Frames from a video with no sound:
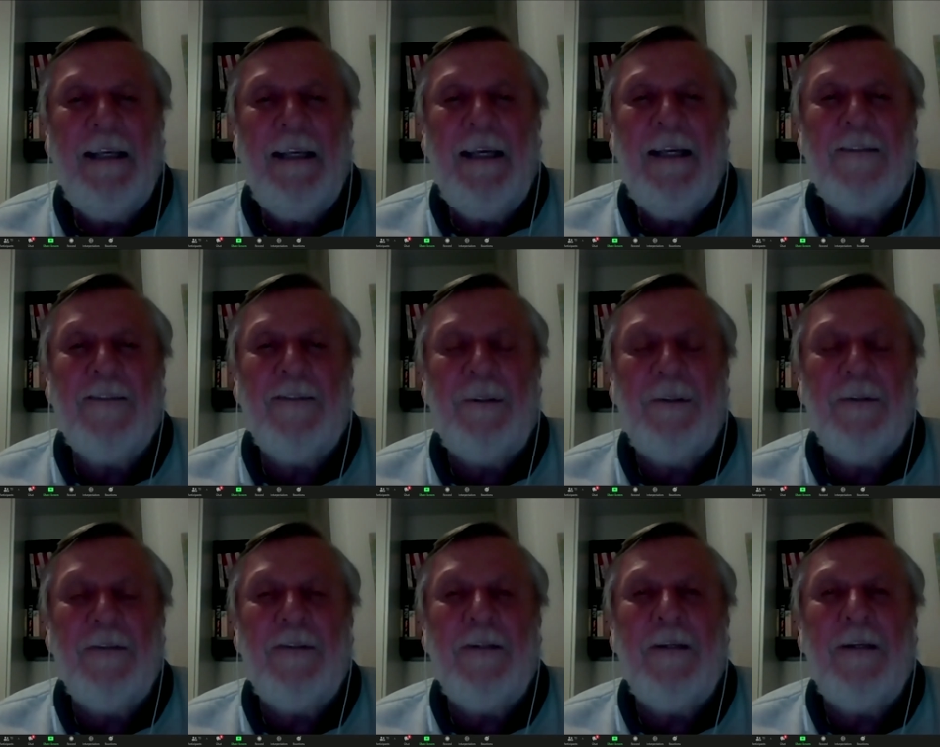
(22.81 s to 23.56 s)
it's
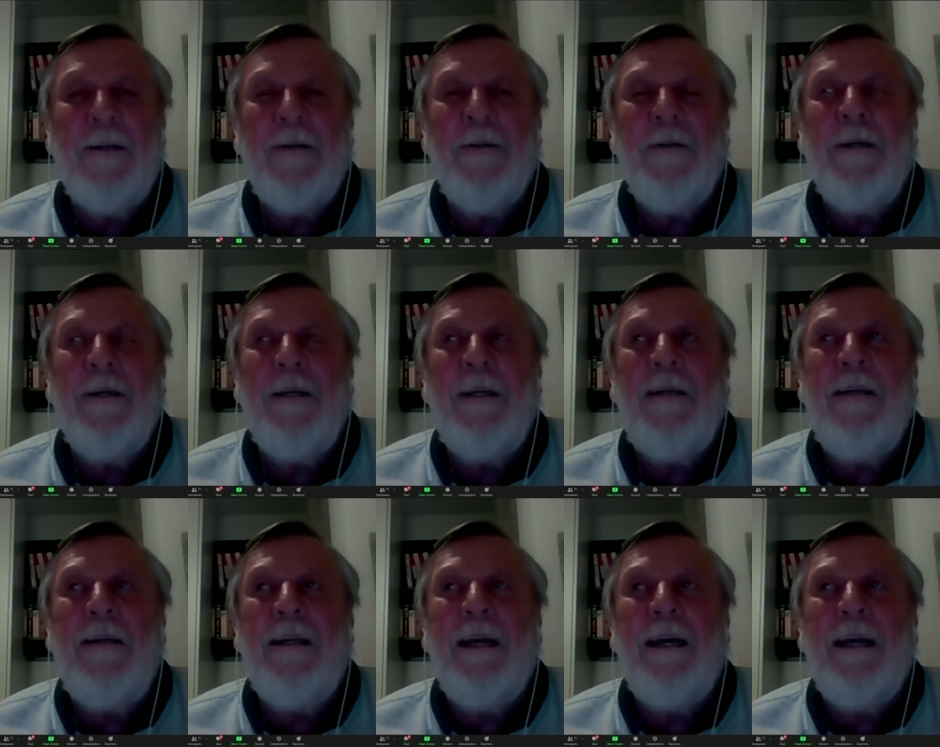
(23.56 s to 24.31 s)
also an
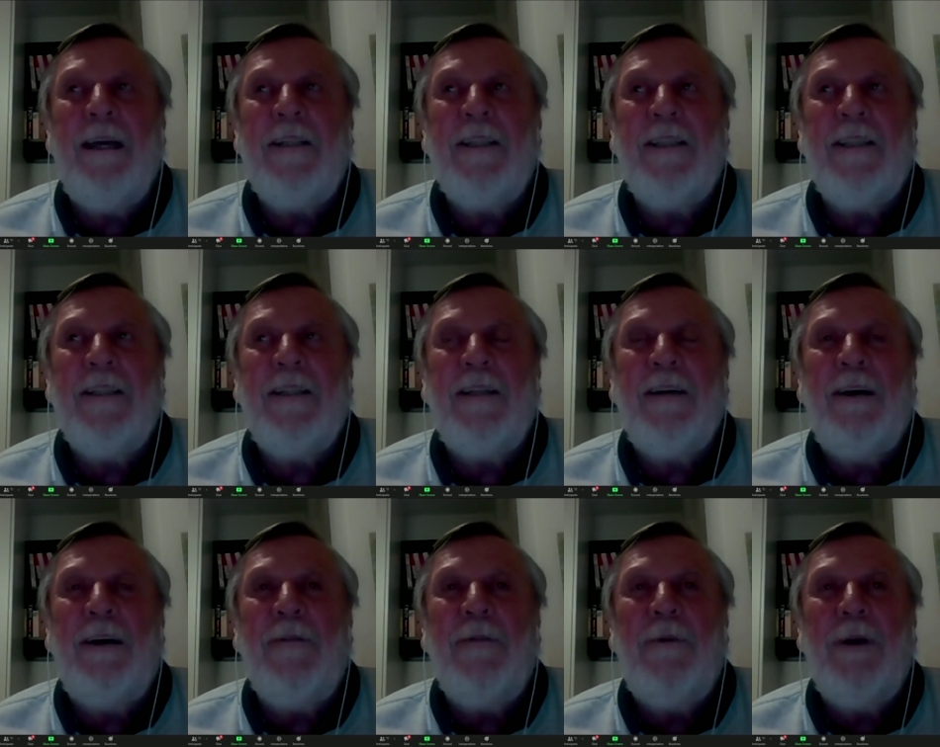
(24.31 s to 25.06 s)
indication
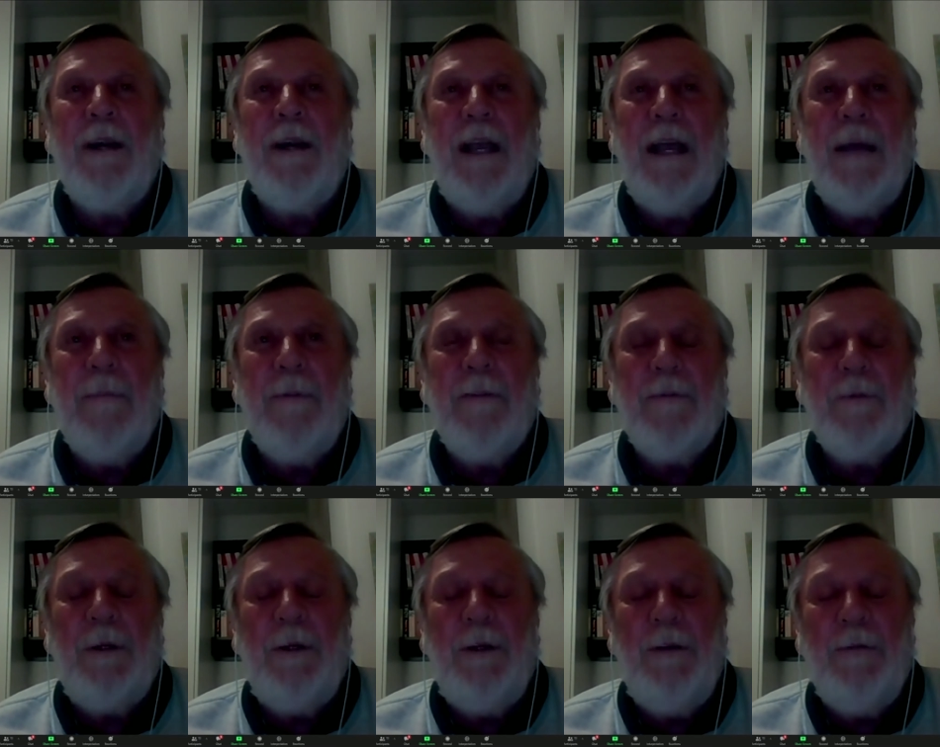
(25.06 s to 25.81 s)
of what happens
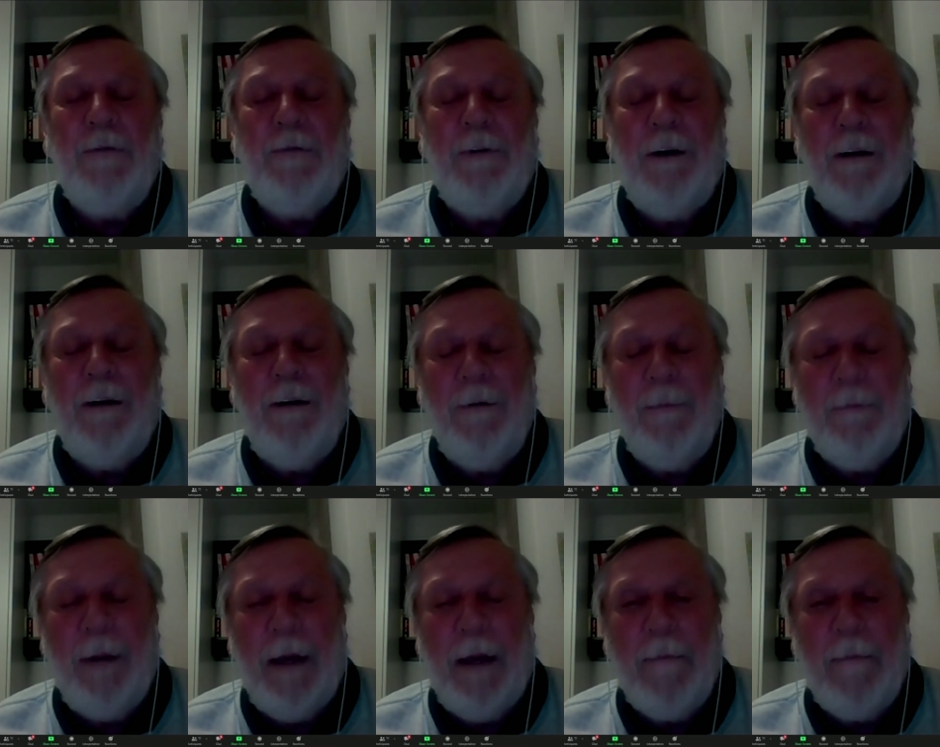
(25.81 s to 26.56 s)
when you follow
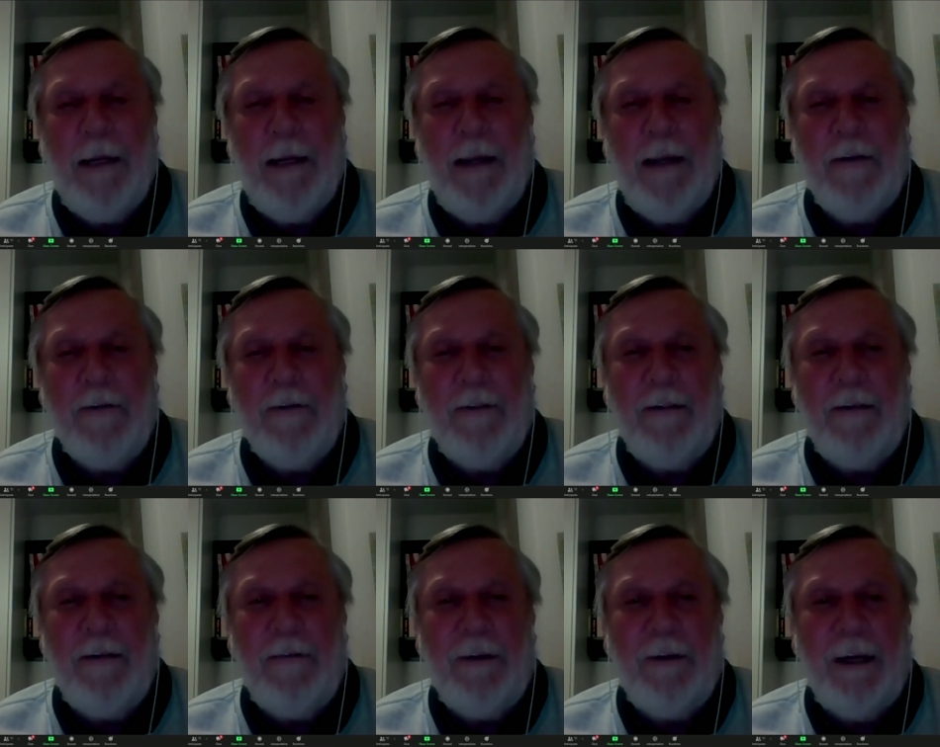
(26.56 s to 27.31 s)
public health
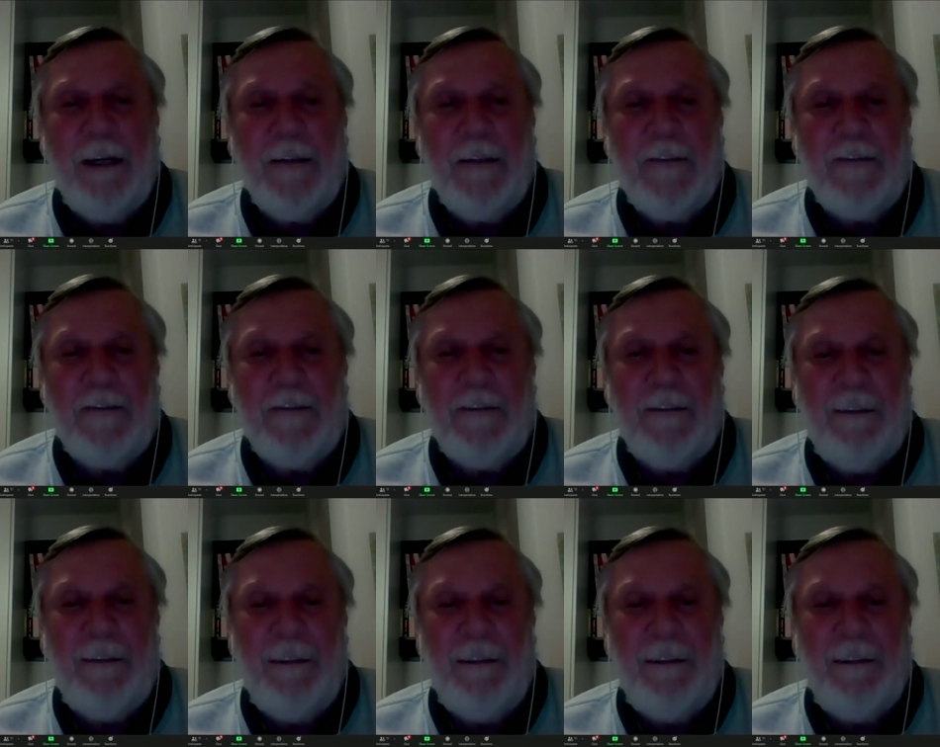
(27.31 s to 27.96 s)
advice.